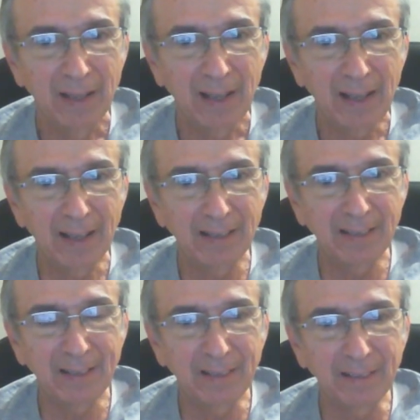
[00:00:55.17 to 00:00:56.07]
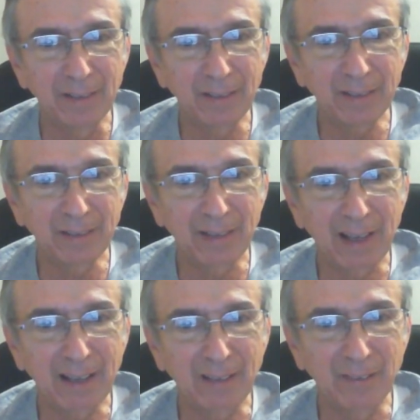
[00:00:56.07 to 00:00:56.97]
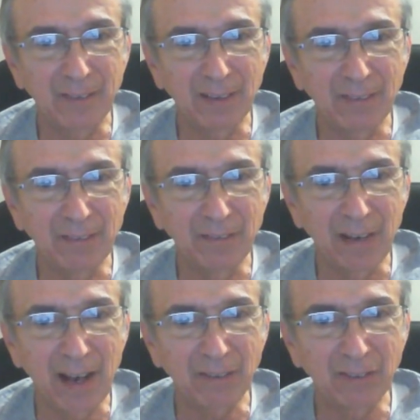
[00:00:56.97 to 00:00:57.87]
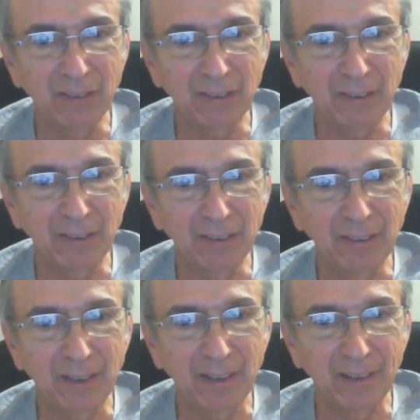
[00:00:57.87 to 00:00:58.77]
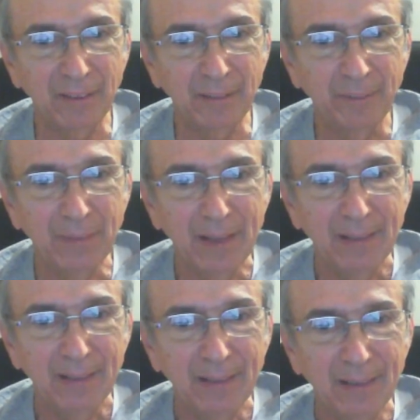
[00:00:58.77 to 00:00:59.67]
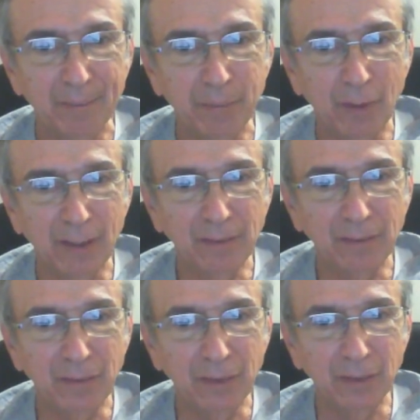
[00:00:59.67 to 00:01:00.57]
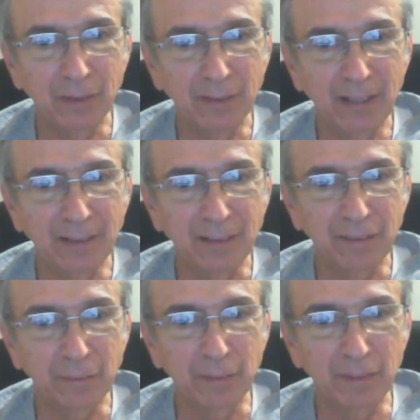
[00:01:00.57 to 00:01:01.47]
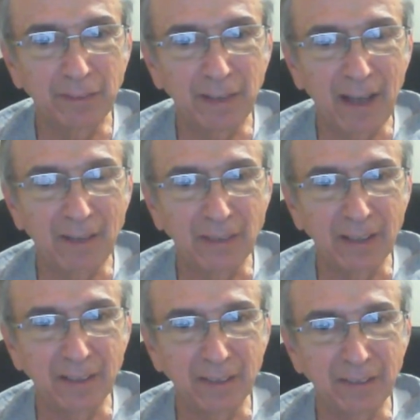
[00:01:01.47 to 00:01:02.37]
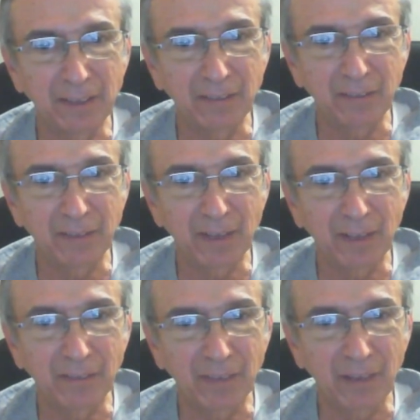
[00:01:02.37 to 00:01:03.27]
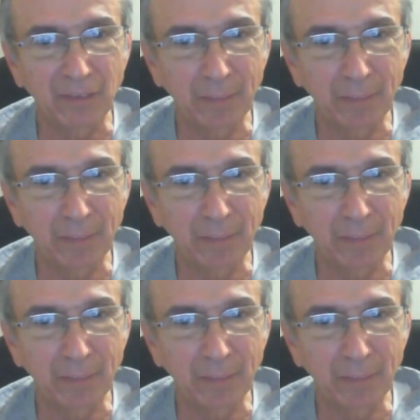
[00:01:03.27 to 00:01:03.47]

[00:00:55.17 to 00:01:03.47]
And it looked like a very rational point of view that this was evidence of a